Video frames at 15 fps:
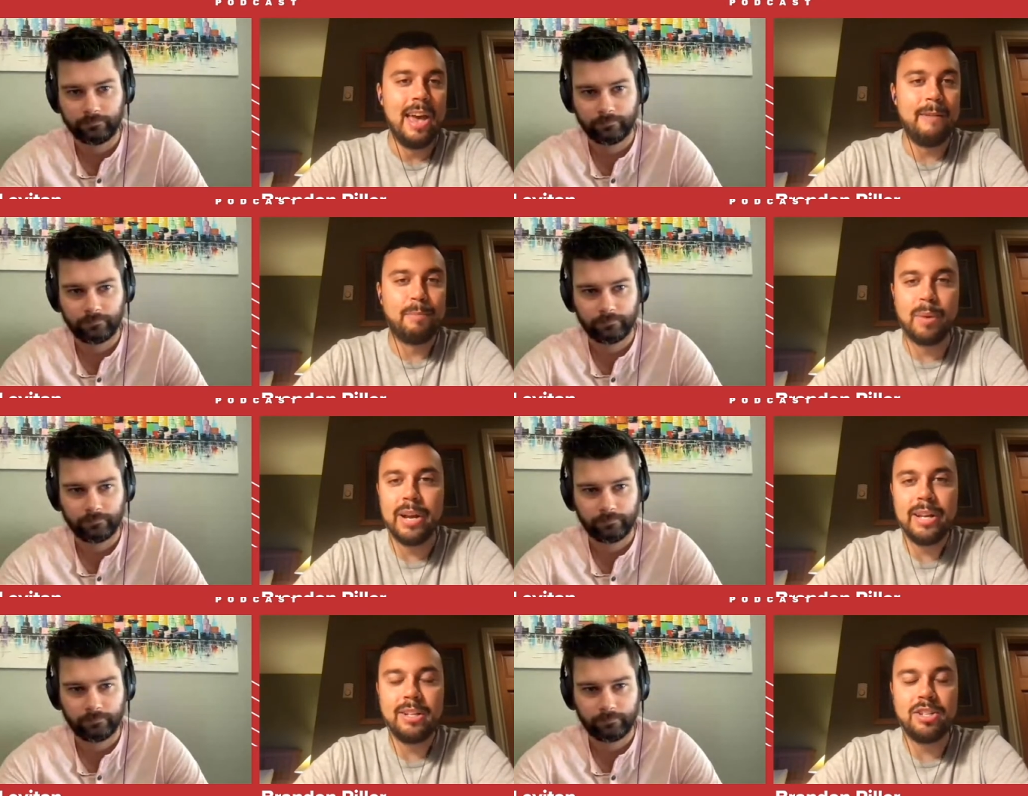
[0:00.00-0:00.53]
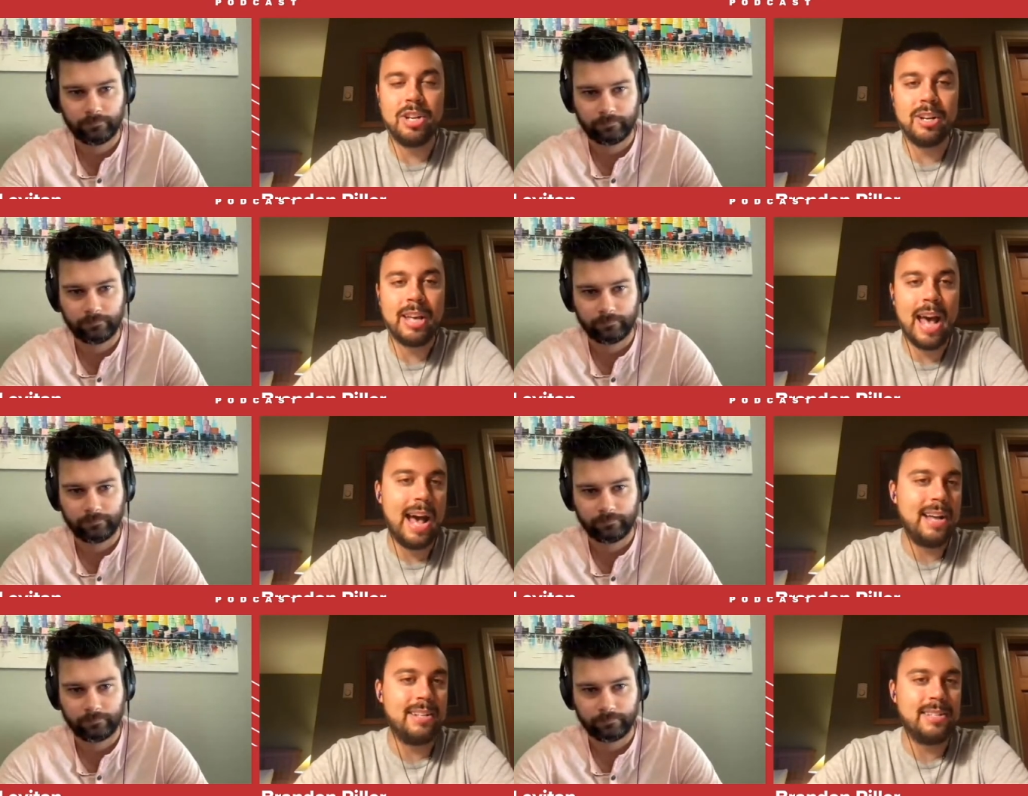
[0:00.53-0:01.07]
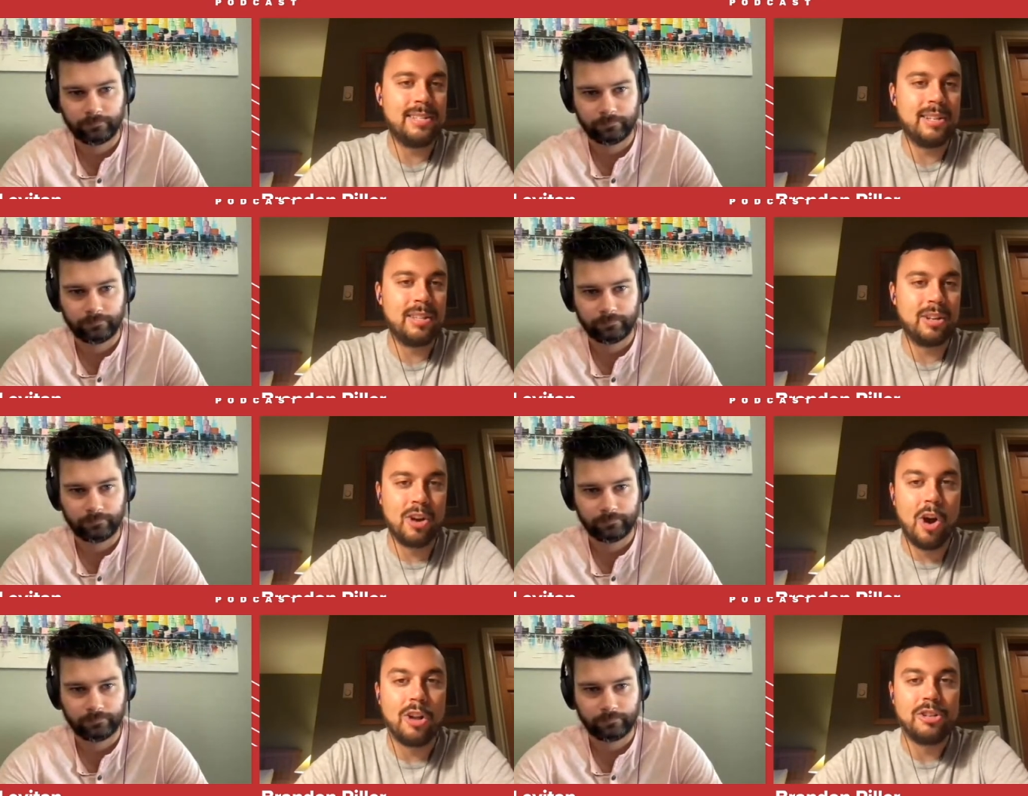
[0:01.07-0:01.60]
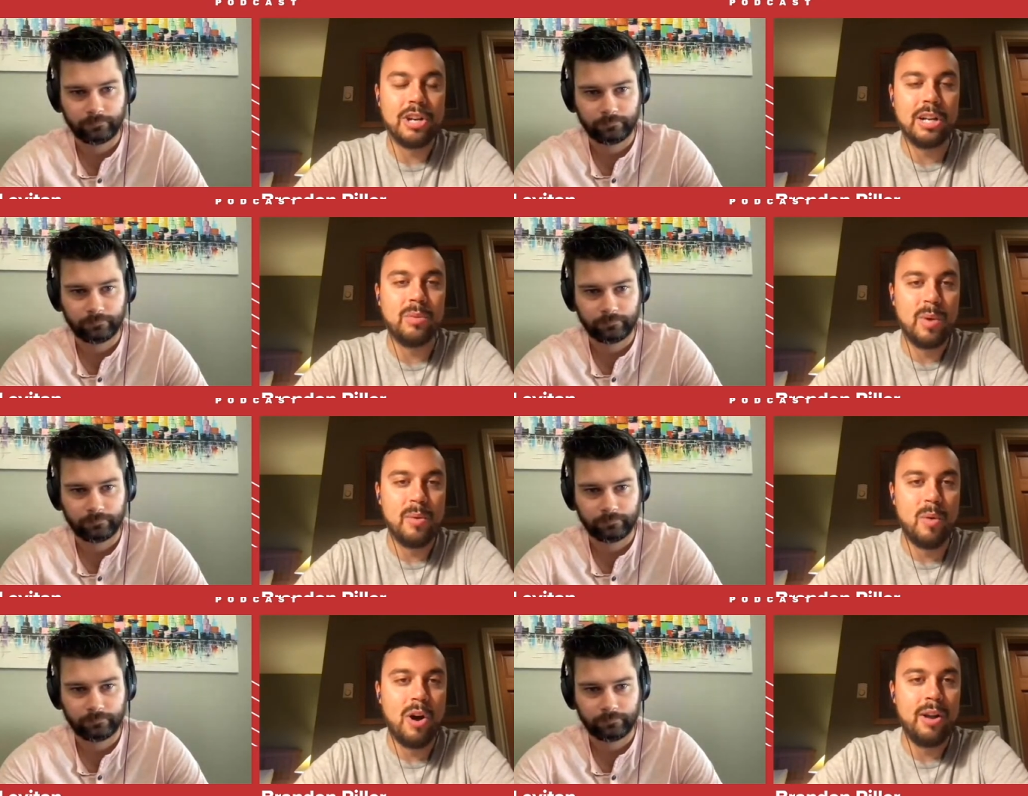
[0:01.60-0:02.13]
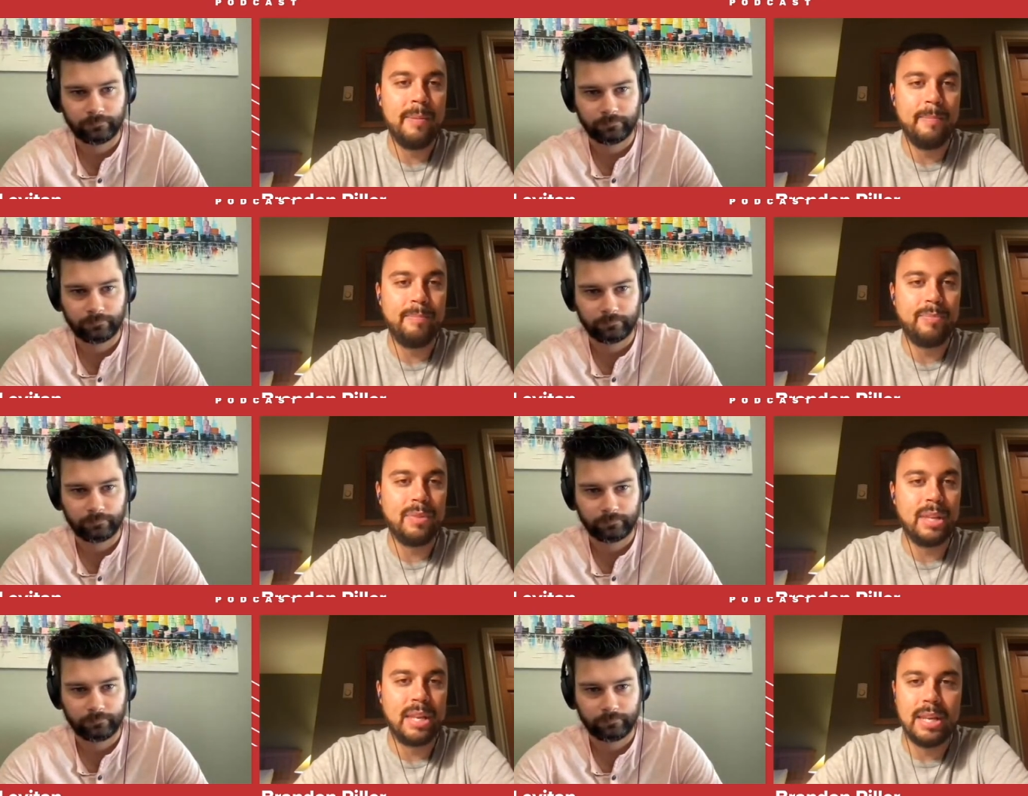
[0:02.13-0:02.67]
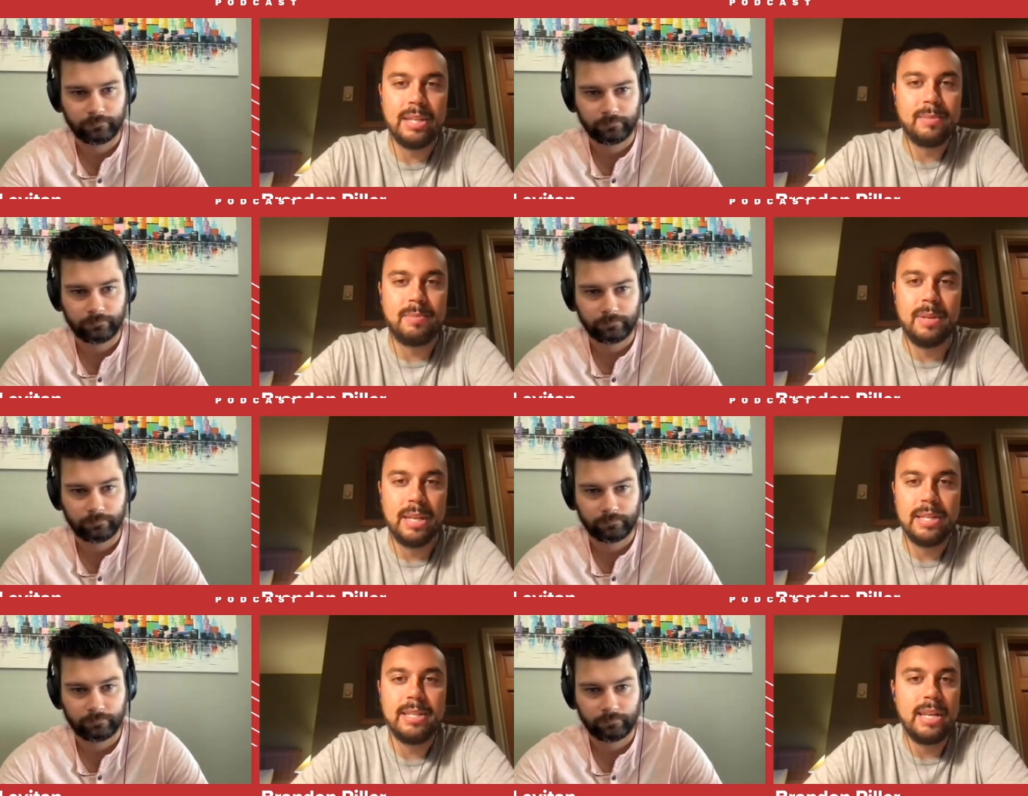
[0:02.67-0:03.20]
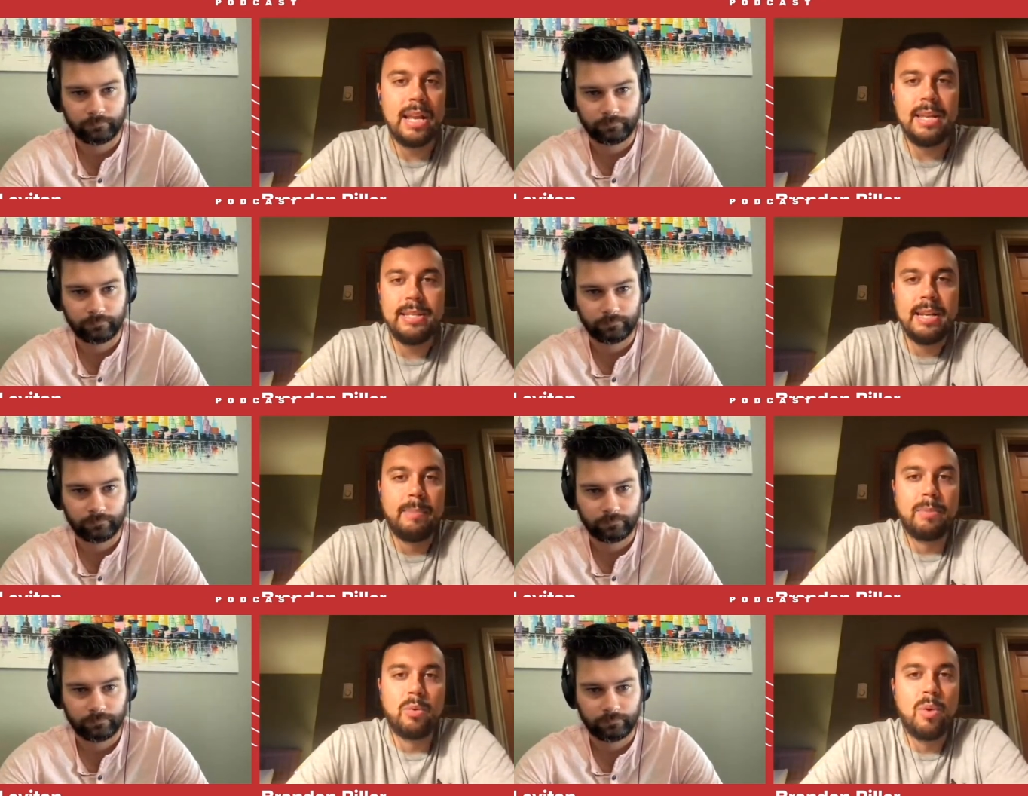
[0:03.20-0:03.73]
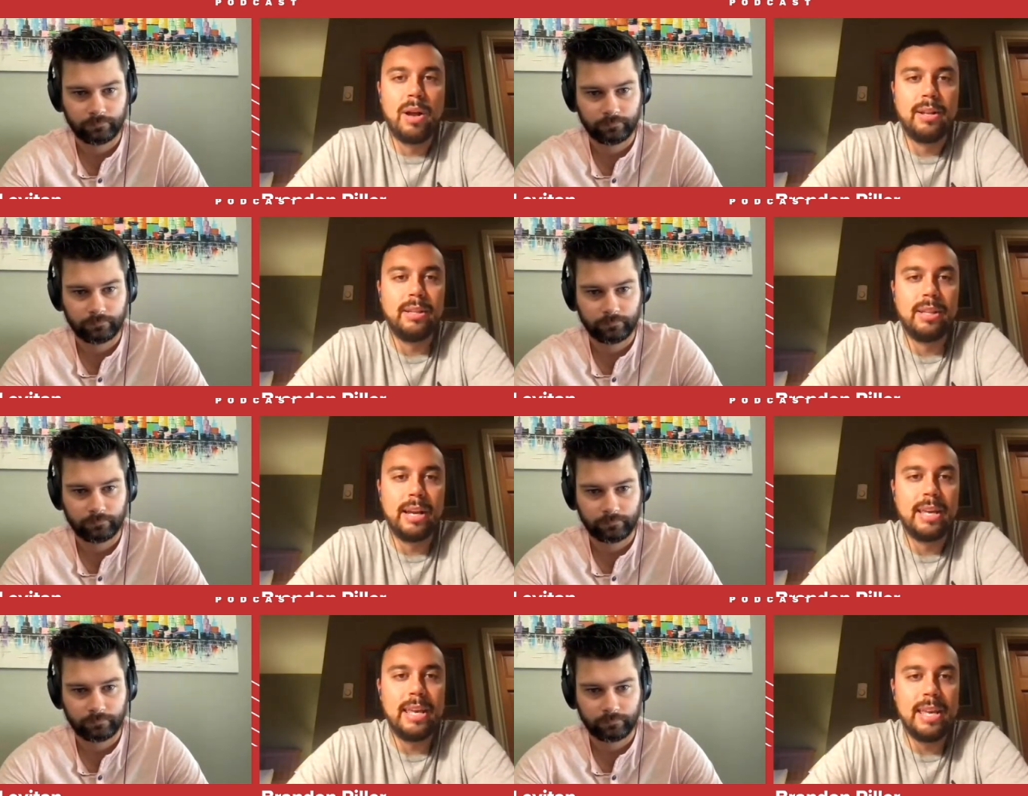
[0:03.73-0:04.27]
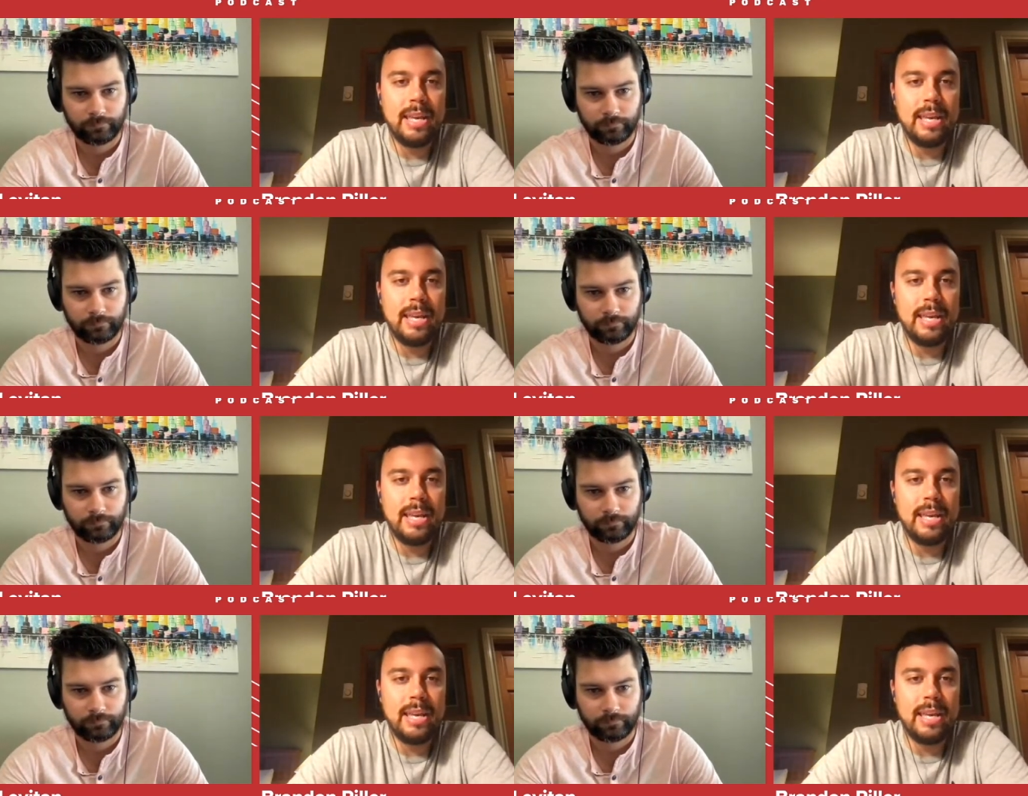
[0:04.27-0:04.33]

Speaker 1: if Brady Tkachuk has the contract we want, he's number 1. Like,